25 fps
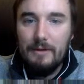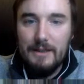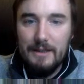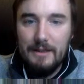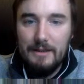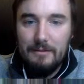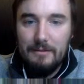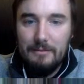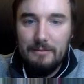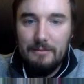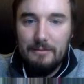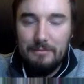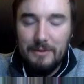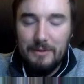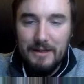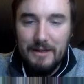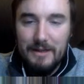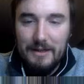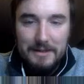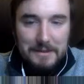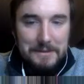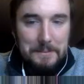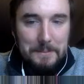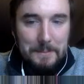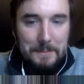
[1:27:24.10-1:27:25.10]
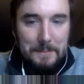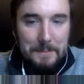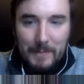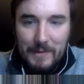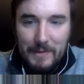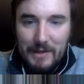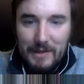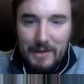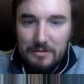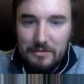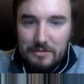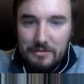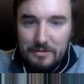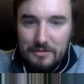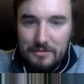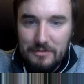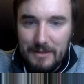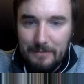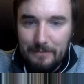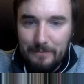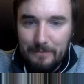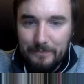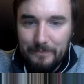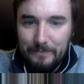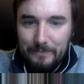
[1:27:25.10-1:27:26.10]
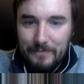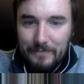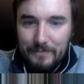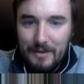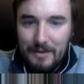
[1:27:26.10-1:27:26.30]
reading, but interesting.